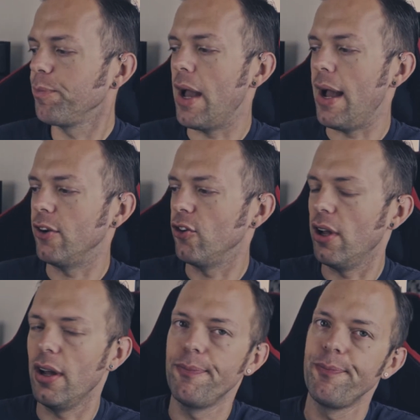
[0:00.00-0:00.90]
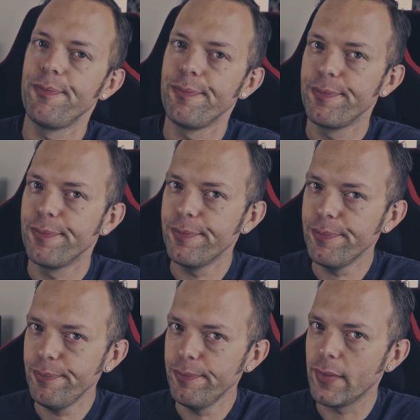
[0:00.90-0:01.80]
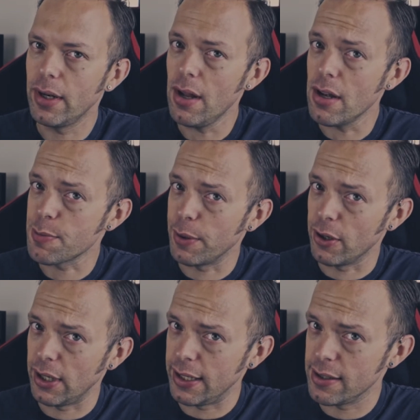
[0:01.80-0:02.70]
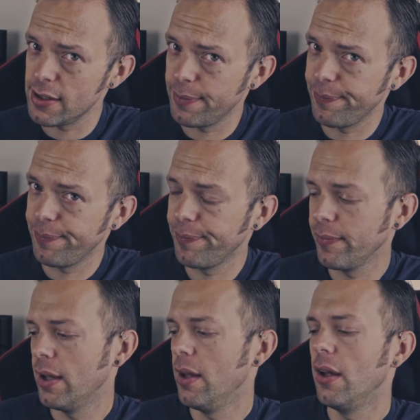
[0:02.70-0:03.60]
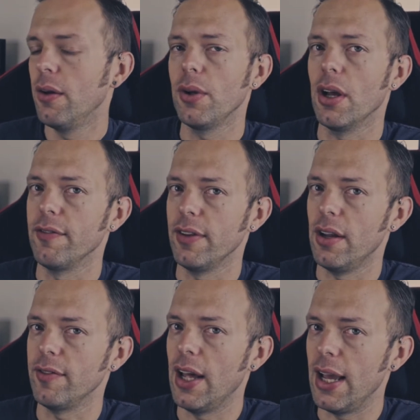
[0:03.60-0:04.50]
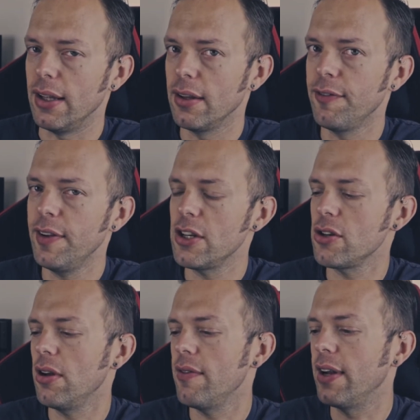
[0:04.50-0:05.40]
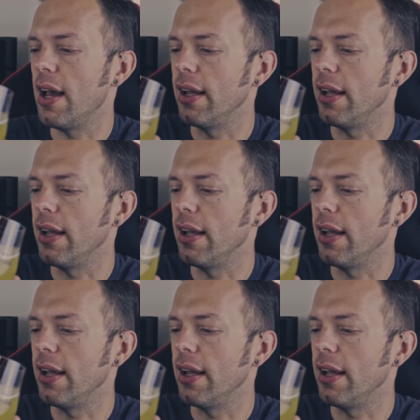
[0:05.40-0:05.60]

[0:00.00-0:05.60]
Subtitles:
And last but not least, go for the Love and Hate. The finish on Love and